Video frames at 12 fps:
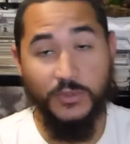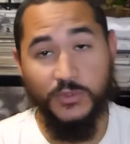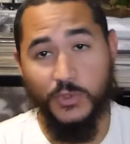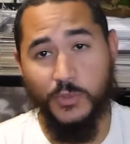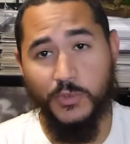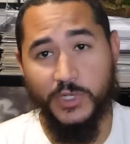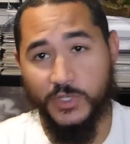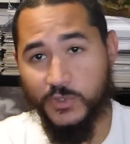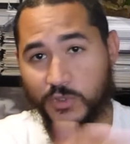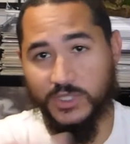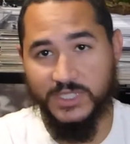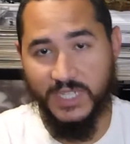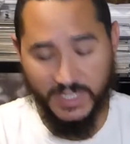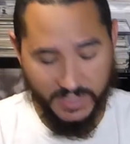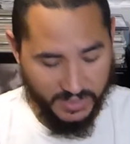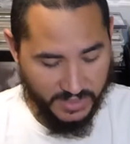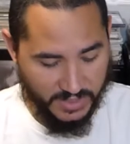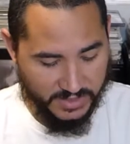which would have been really cool because then I could
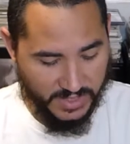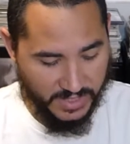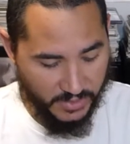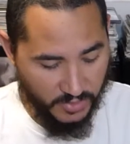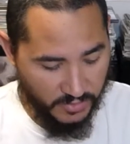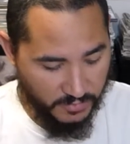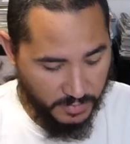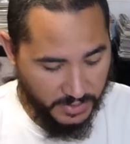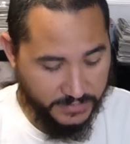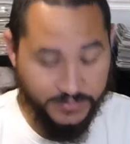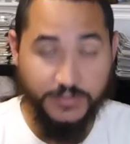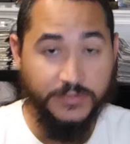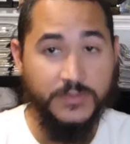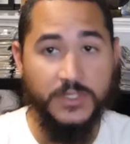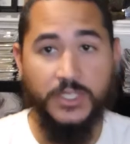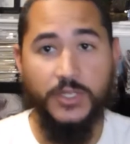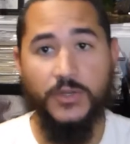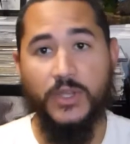have tied it off. But
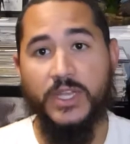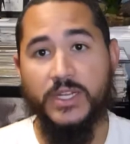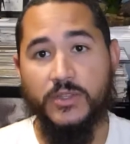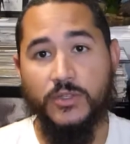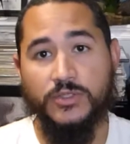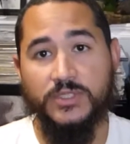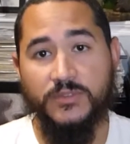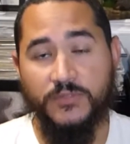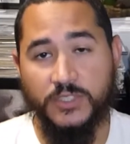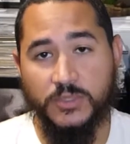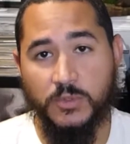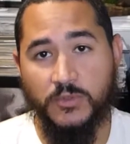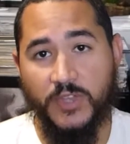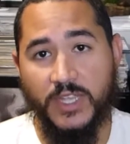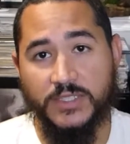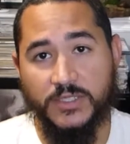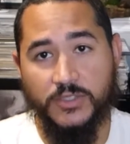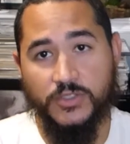any of those Invincible
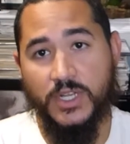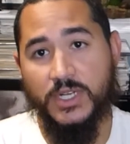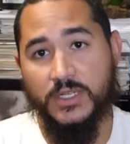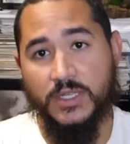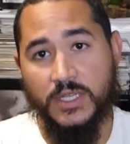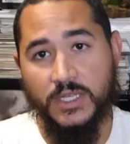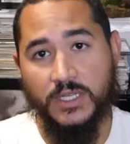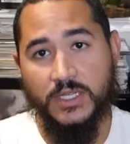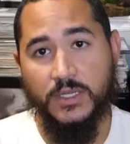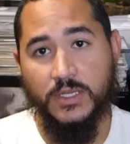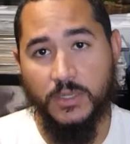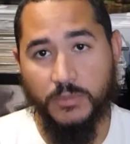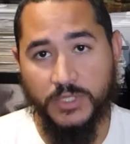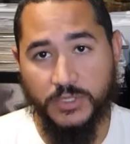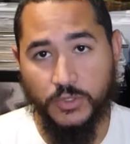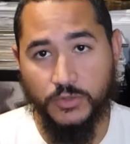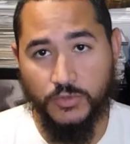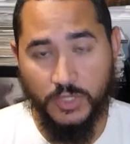fans that are trying to complete
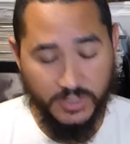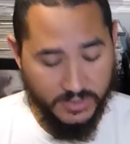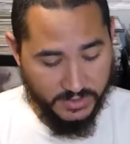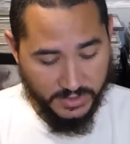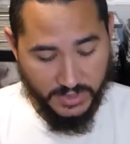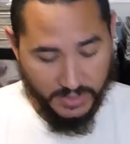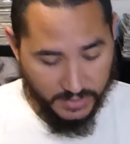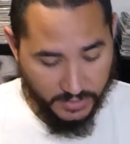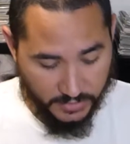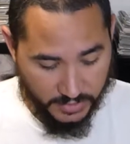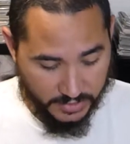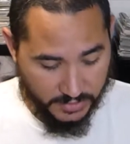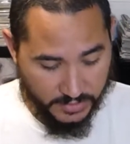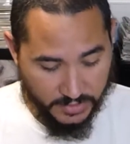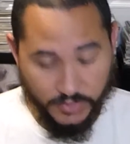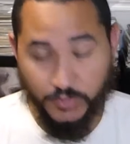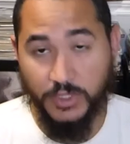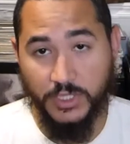those runs,
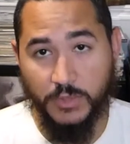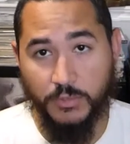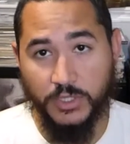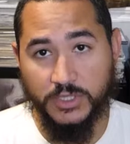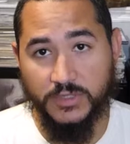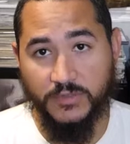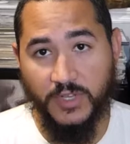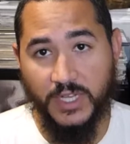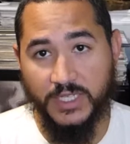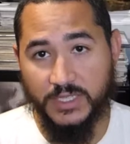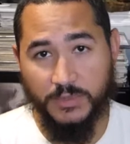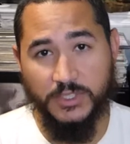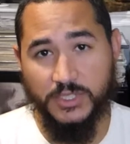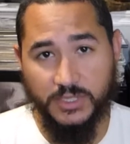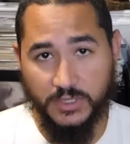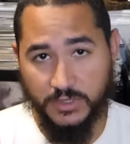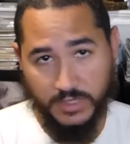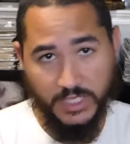these are really good books to find, especially
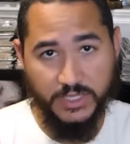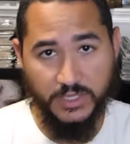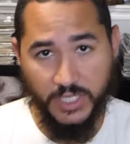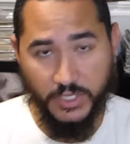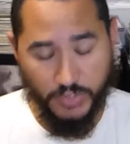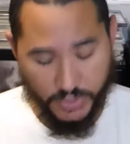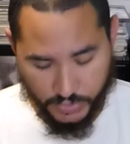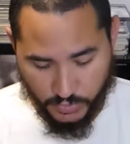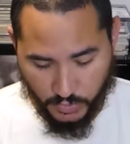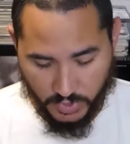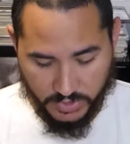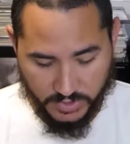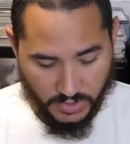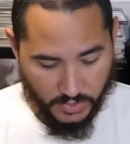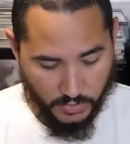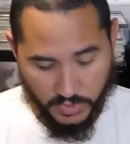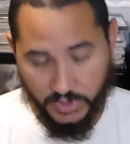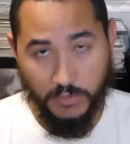the later issue ones
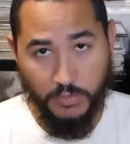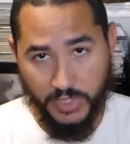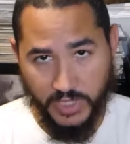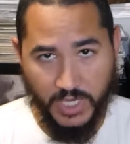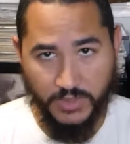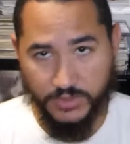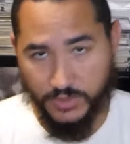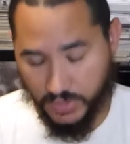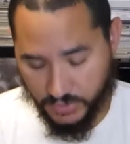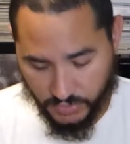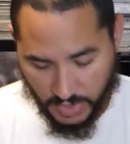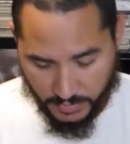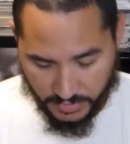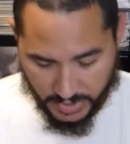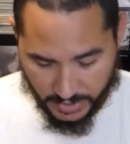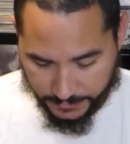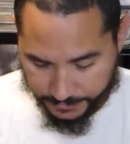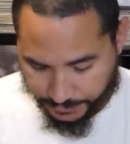when the print count started dropping
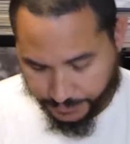down.